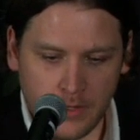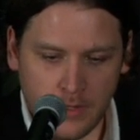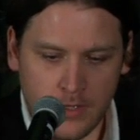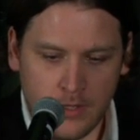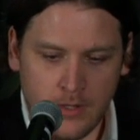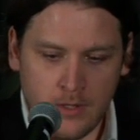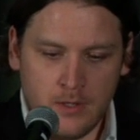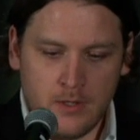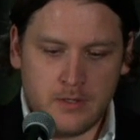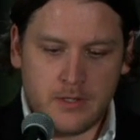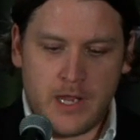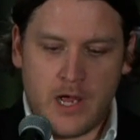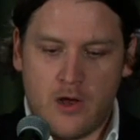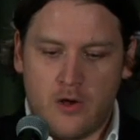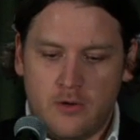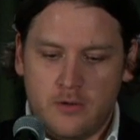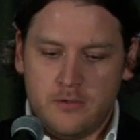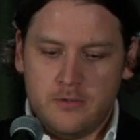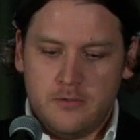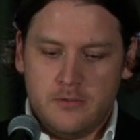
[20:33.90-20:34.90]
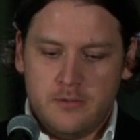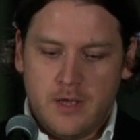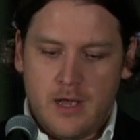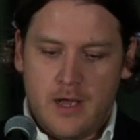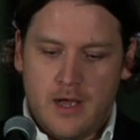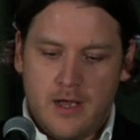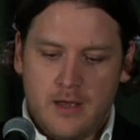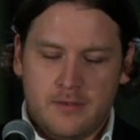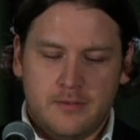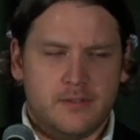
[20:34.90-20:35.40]
Now,
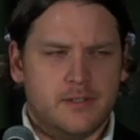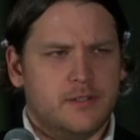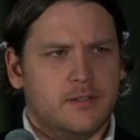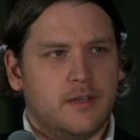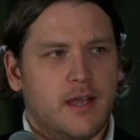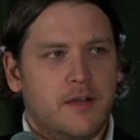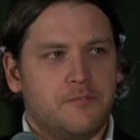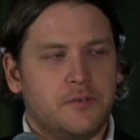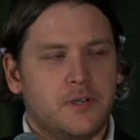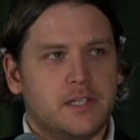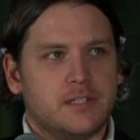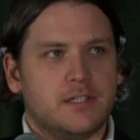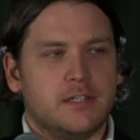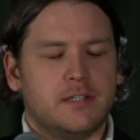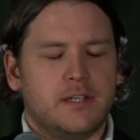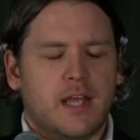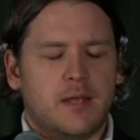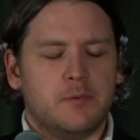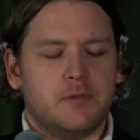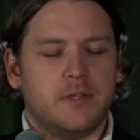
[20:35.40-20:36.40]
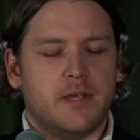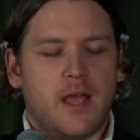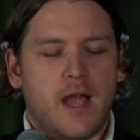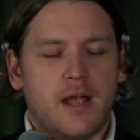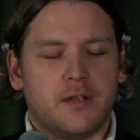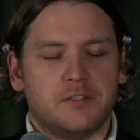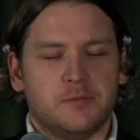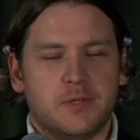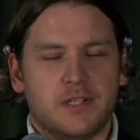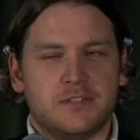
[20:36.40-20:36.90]
I forget the name of the actor,
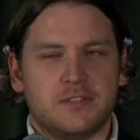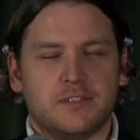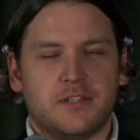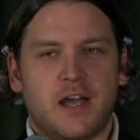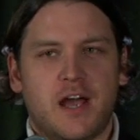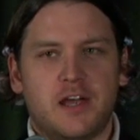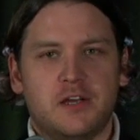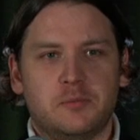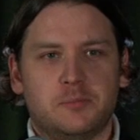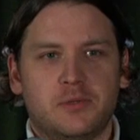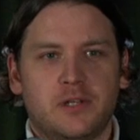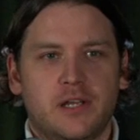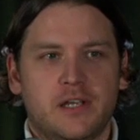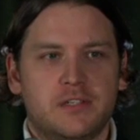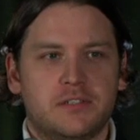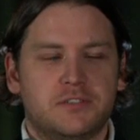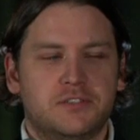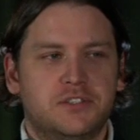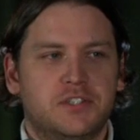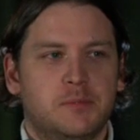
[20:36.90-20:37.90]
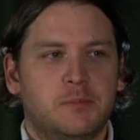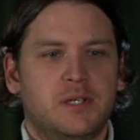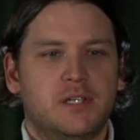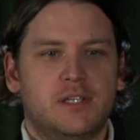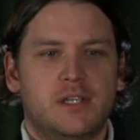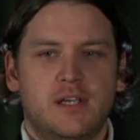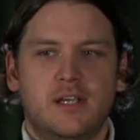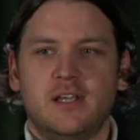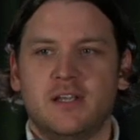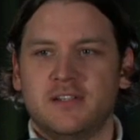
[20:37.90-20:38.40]
but it's the guy who plays Jimmy
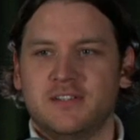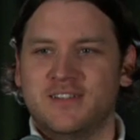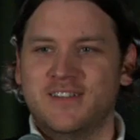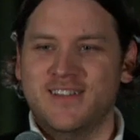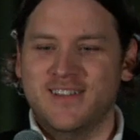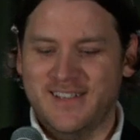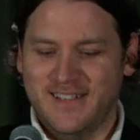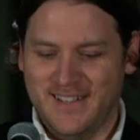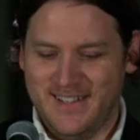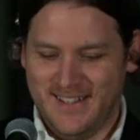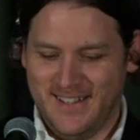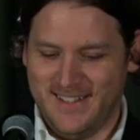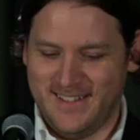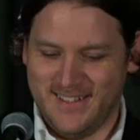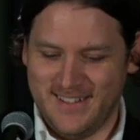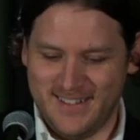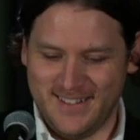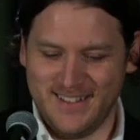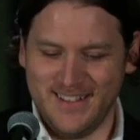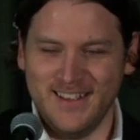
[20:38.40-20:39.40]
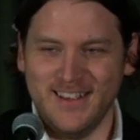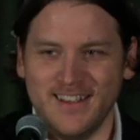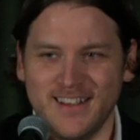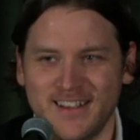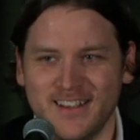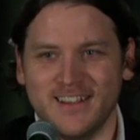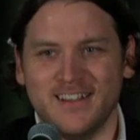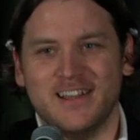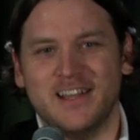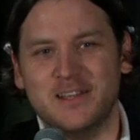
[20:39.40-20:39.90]
Dean
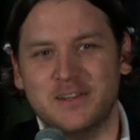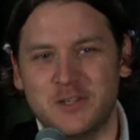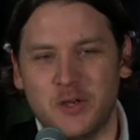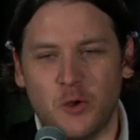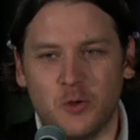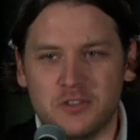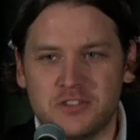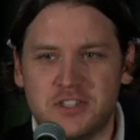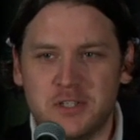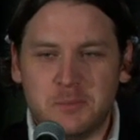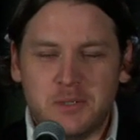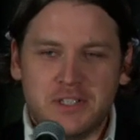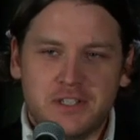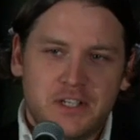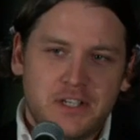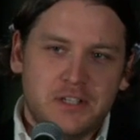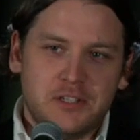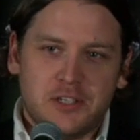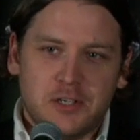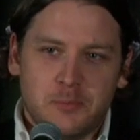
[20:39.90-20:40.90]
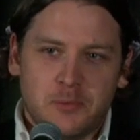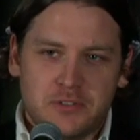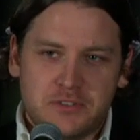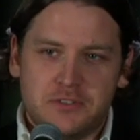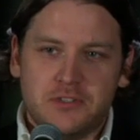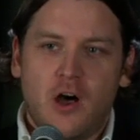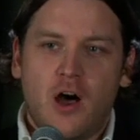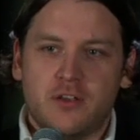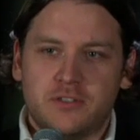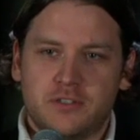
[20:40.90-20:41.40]
in the old Jimmy Dean
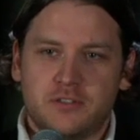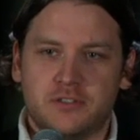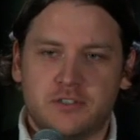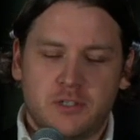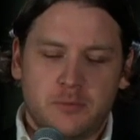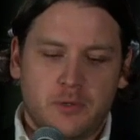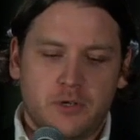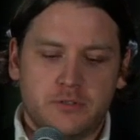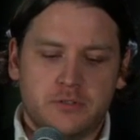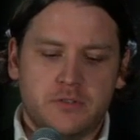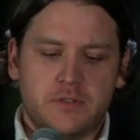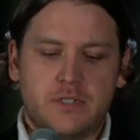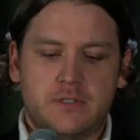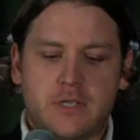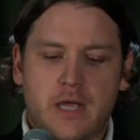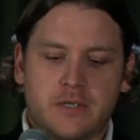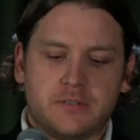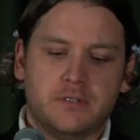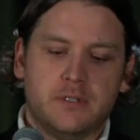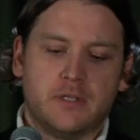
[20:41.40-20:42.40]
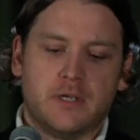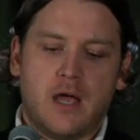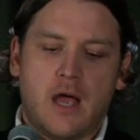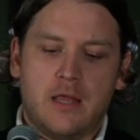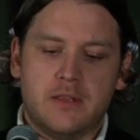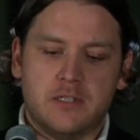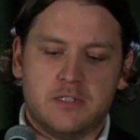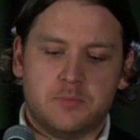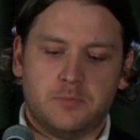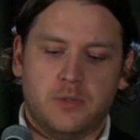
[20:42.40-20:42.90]
sausage commercials. He's actually the guy
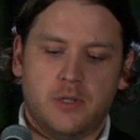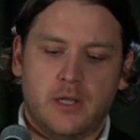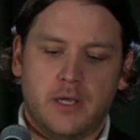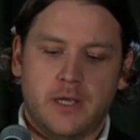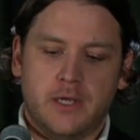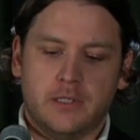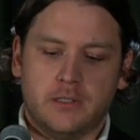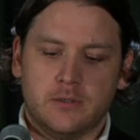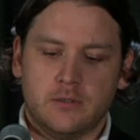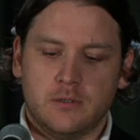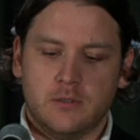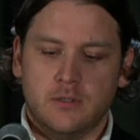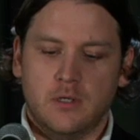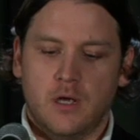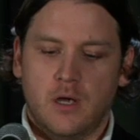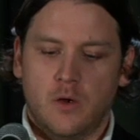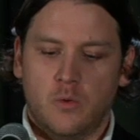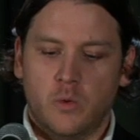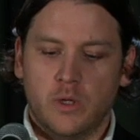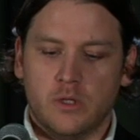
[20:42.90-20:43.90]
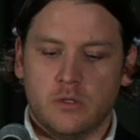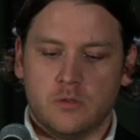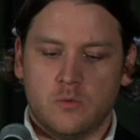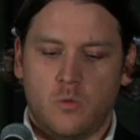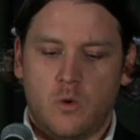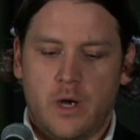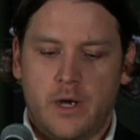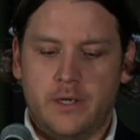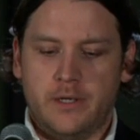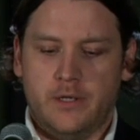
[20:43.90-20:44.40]
that's playing Willard
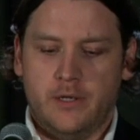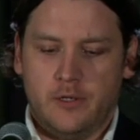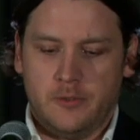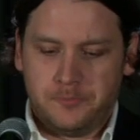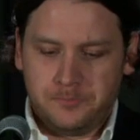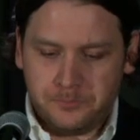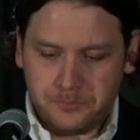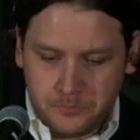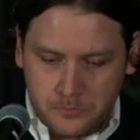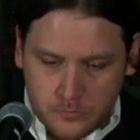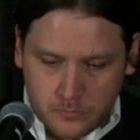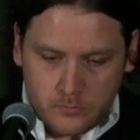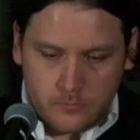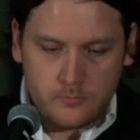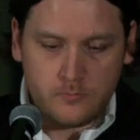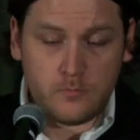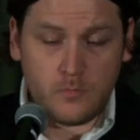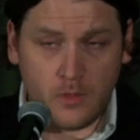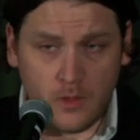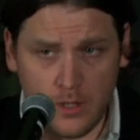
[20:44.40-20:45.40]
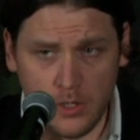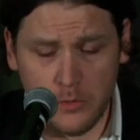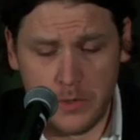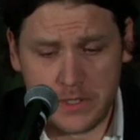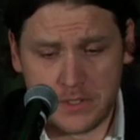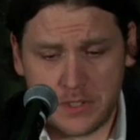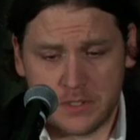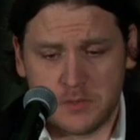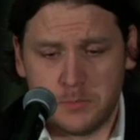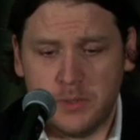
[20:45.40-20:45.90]
White here, who is
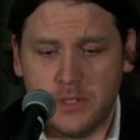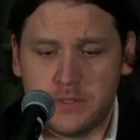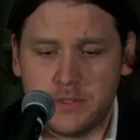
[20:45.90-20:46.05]
explicitly a